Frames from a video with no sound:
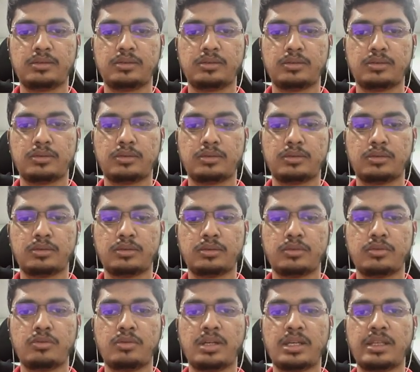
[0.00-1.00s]
So
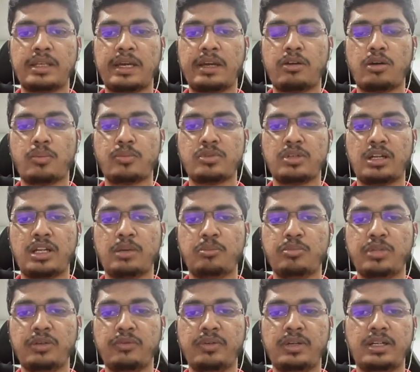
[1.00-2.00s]
you can have option like
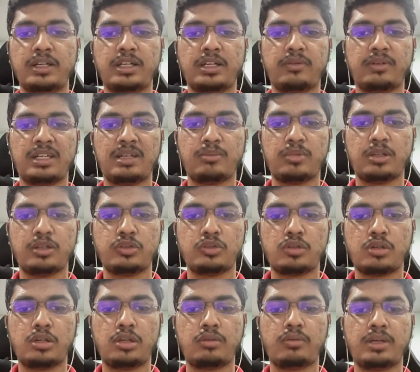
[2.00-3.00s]
pre-filter available,
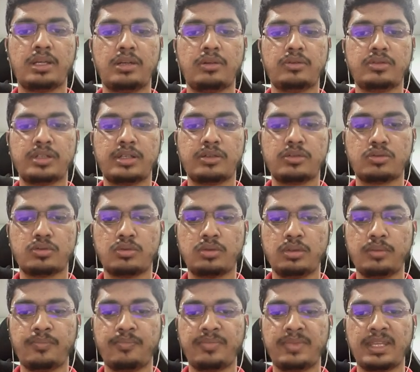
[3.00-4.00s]
sort values and so
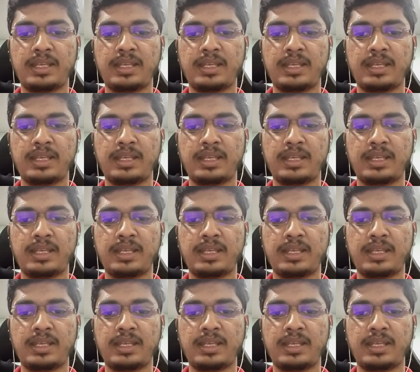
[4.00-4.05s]
on,